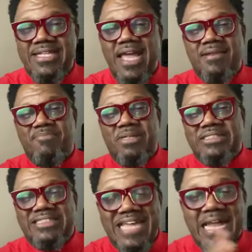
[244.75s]
a
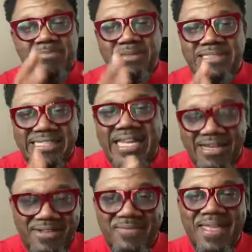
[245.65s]

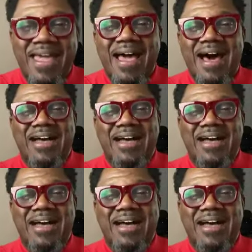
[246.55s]
10% of it,